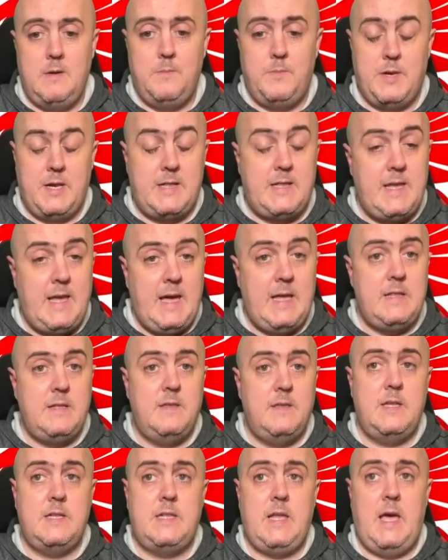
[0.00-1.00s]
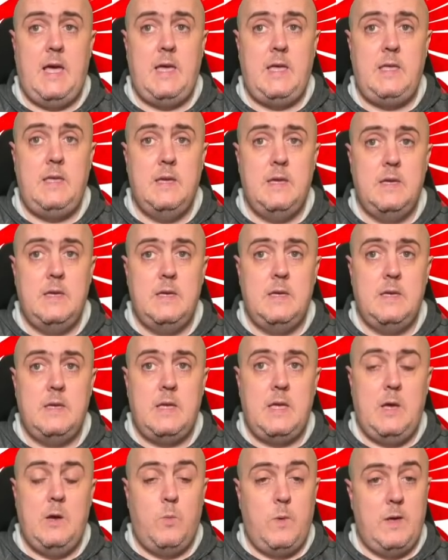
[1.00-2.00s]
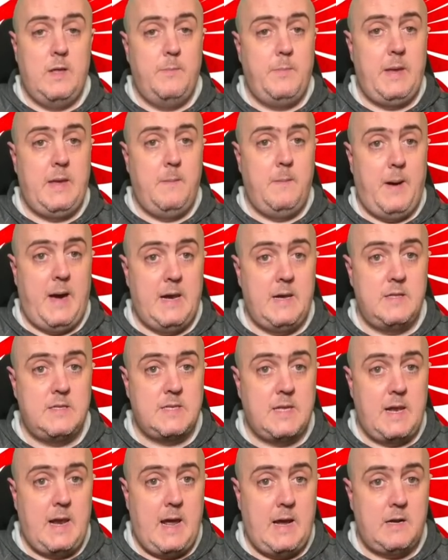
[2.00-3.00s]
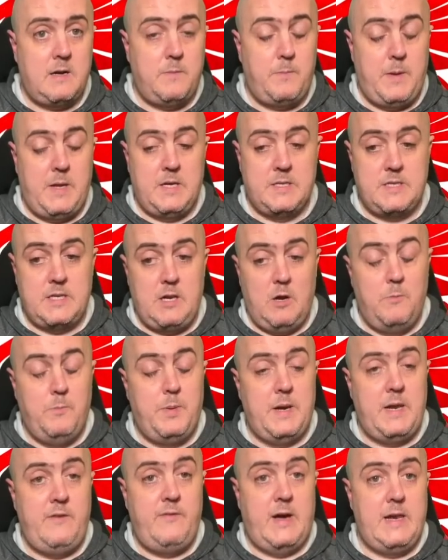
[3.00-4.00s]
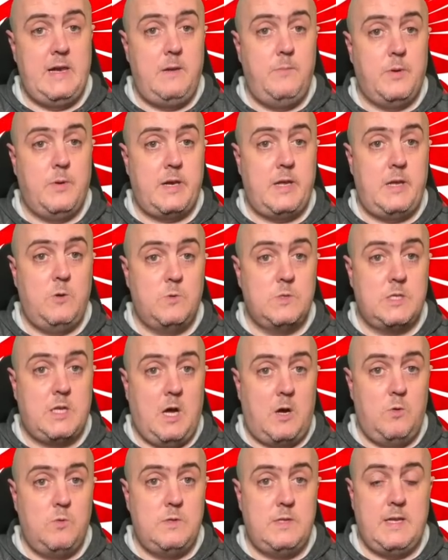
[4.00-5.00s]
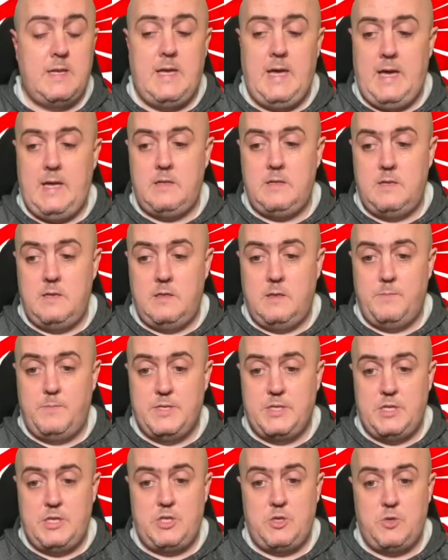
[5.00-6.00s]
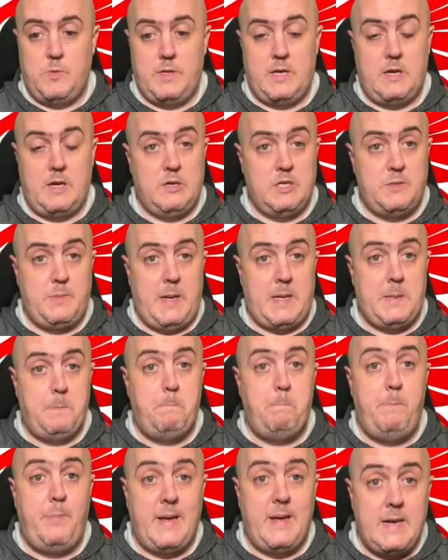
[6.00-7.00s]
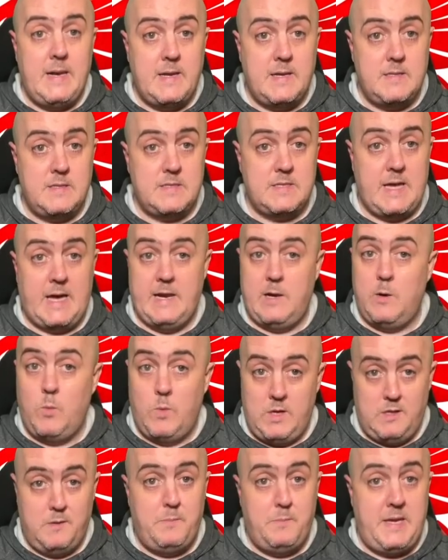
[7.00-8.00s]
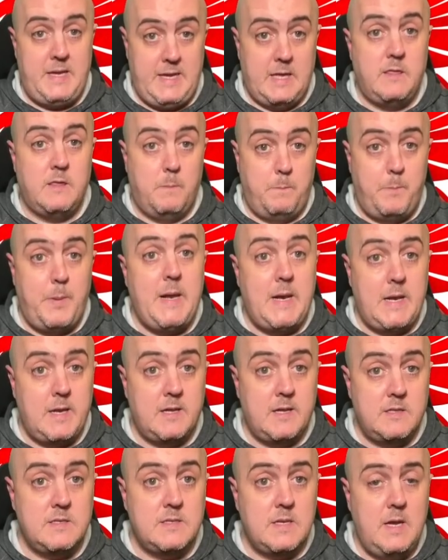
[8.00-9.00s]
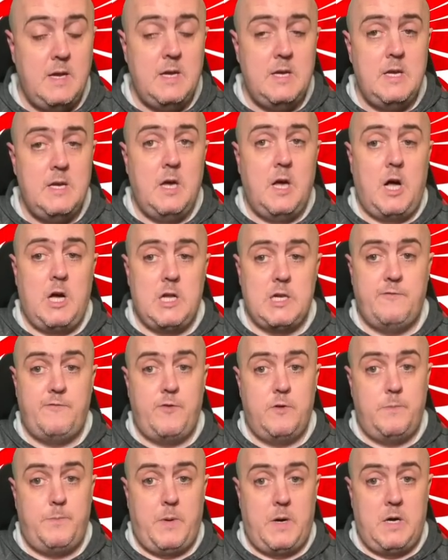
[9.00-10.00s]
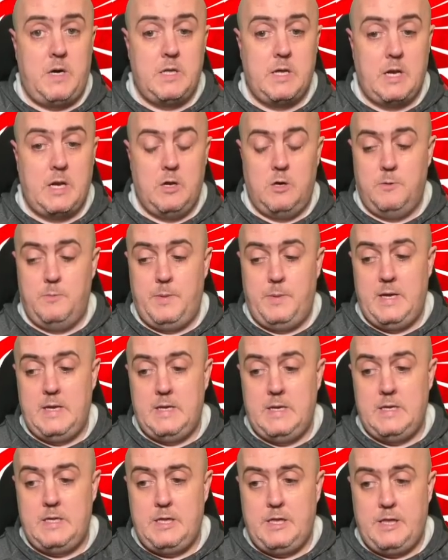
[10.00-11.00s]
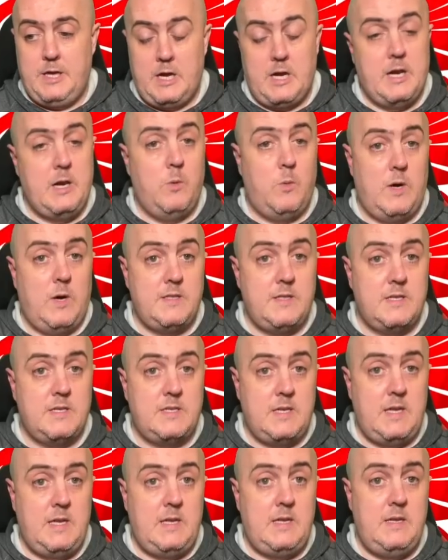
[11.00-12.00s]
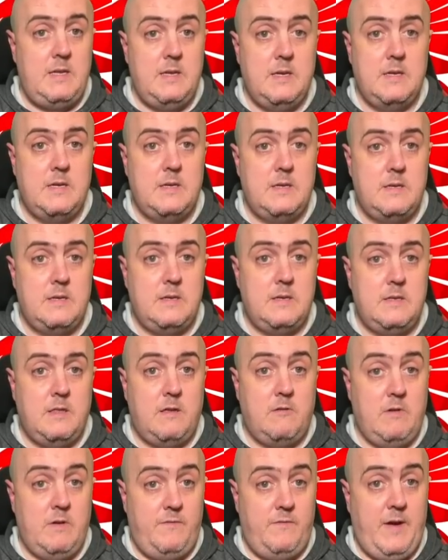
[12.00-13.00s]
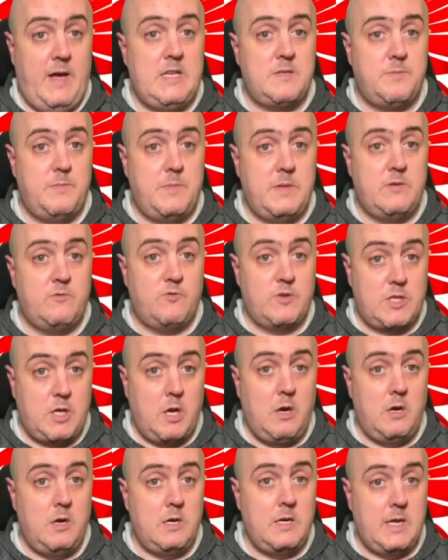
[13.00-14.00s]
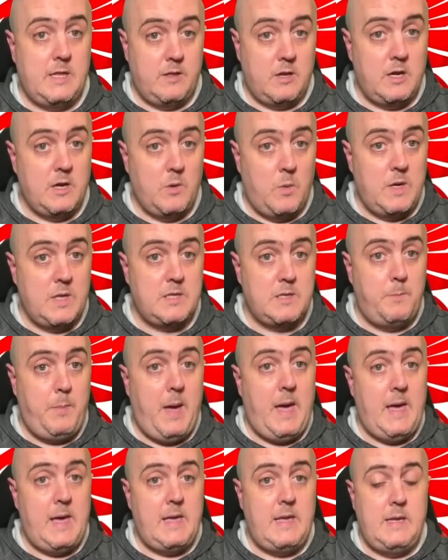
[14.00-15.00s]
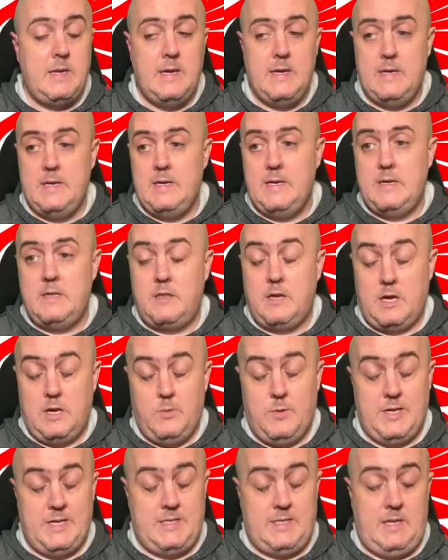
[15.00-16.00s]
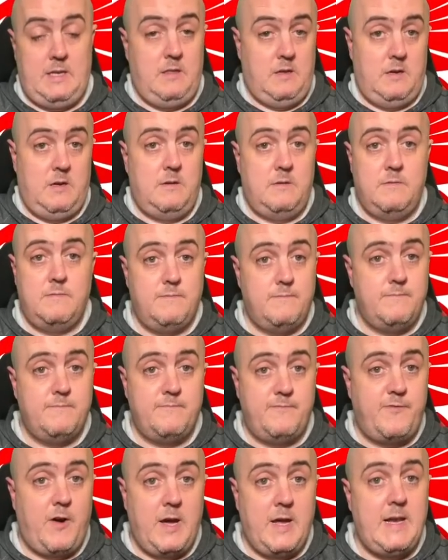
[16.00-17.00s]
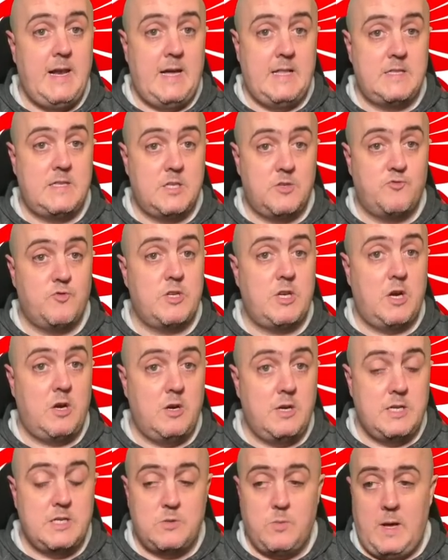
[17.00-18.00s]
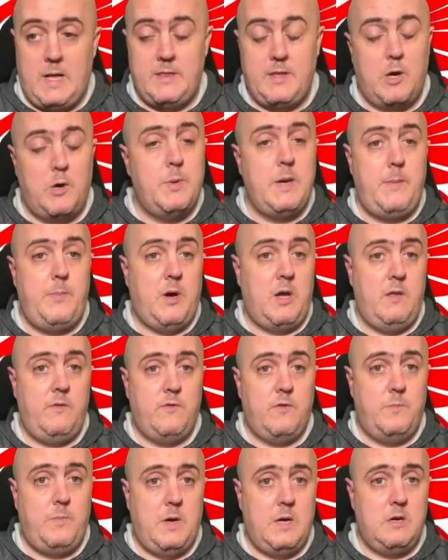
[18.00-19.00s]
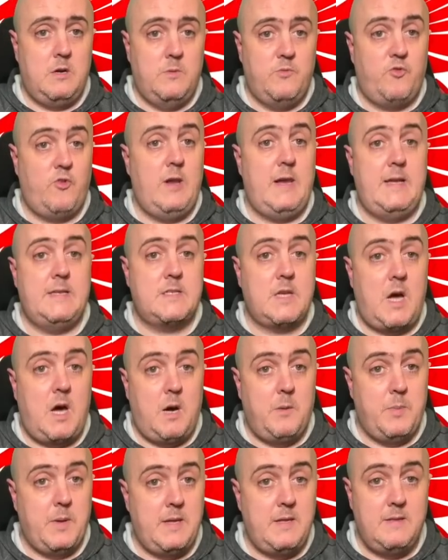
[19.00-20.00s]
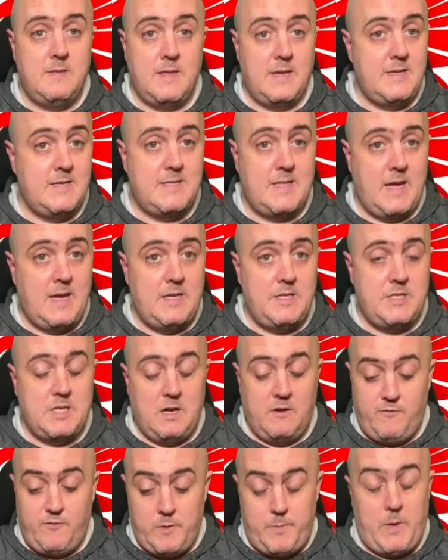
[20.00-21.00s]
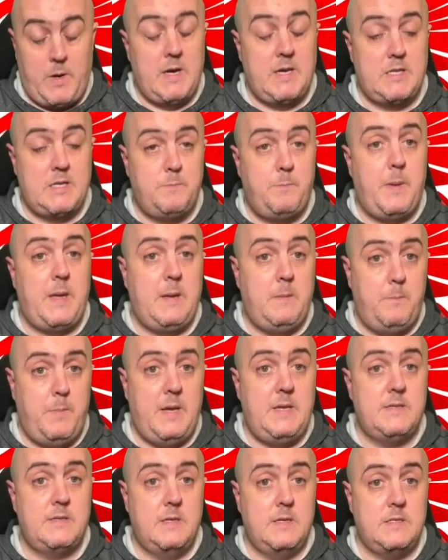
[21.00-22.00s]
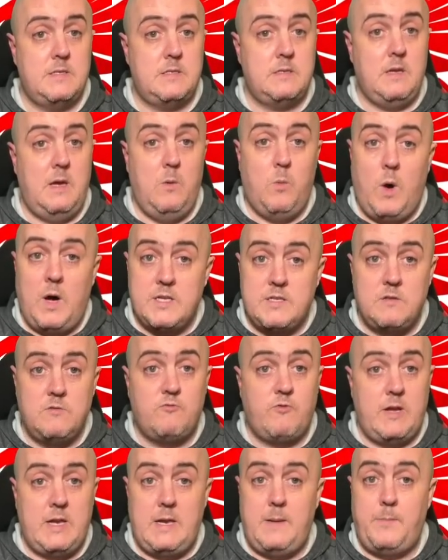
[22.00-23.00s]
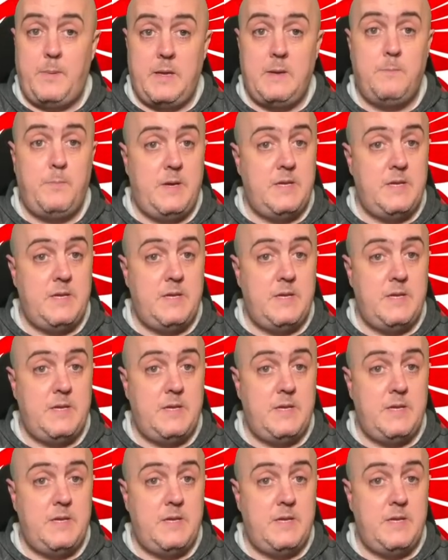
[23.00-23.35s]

But at the end of the day, it will be a balancing act, because I don't believe anybody who is going to get to the position where they're going to spend billions, and it will be in the billions, on a football club, they're going to want to see their investment return, and they're going to want to see their finances return as well. Nobody buys football clubs really as a hobby these days. You know, football is big business. It wasn't really big